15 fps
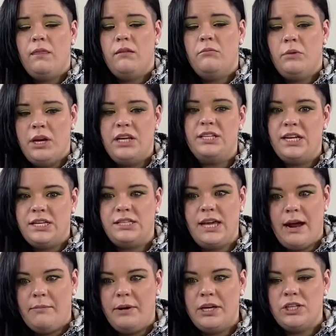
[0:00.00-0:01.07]
But it takes
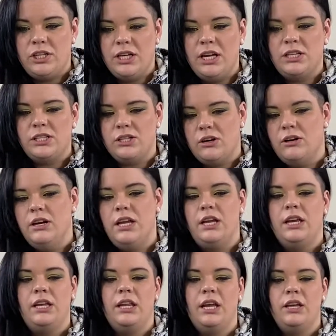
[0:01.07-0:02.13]
that much to get started,
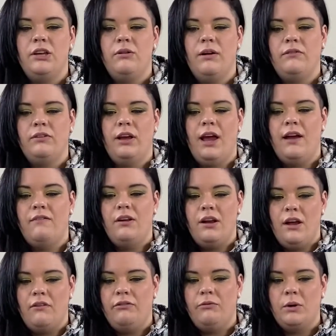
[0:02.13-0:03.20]
and then you have to have
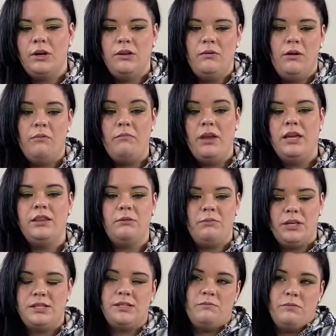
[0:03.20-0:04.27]
enough where you can make the
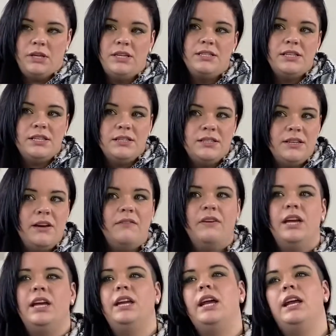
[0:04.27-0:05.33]
bits and pieces of
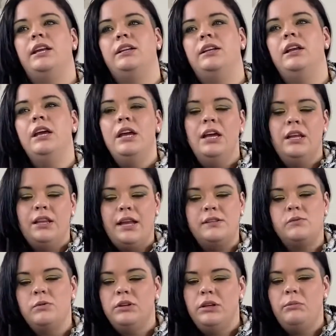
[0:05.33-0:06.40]
it, and that's
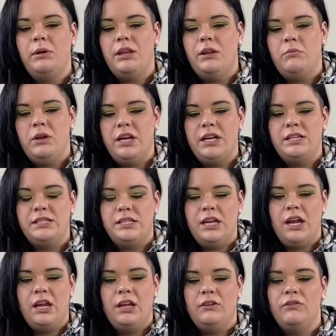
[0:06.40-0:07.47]
really been the biggest
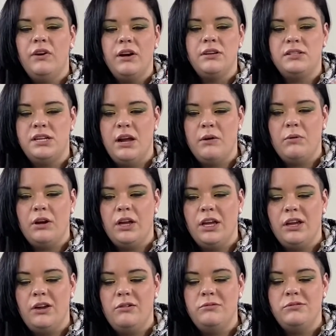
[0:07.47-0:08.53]
thing. As far as networking
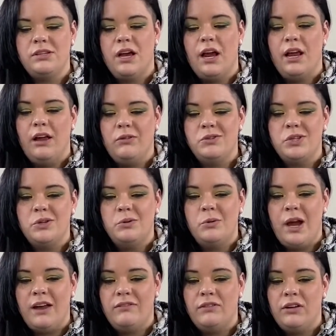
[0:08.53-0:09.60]
goes, I also
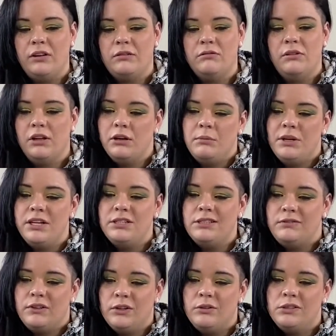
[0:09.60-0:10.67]
have a little bit of
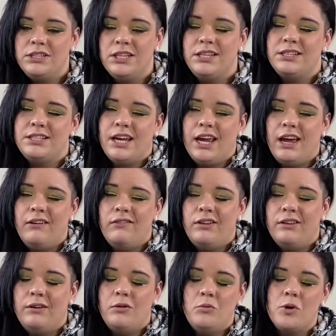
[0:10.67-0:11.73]
difficulty because I have a
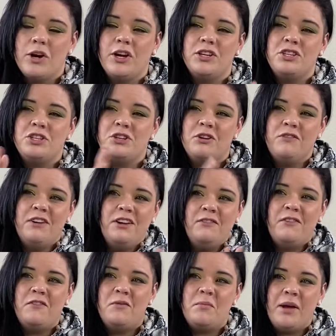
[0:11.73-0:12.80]
little more conservative
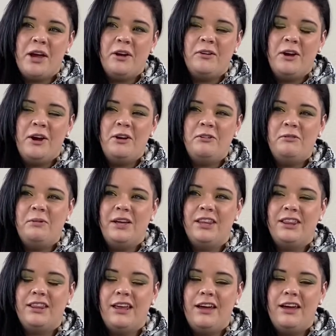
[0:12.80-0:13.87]
of a background with
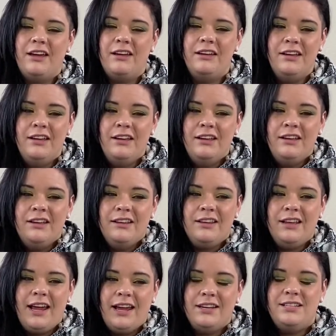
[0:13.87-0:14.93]
the
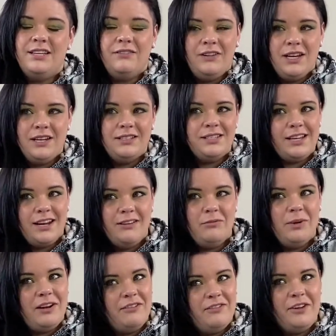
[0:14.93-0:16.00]
activities that I've
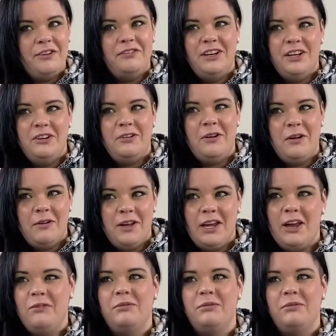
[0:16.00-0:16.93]
been involved in growing up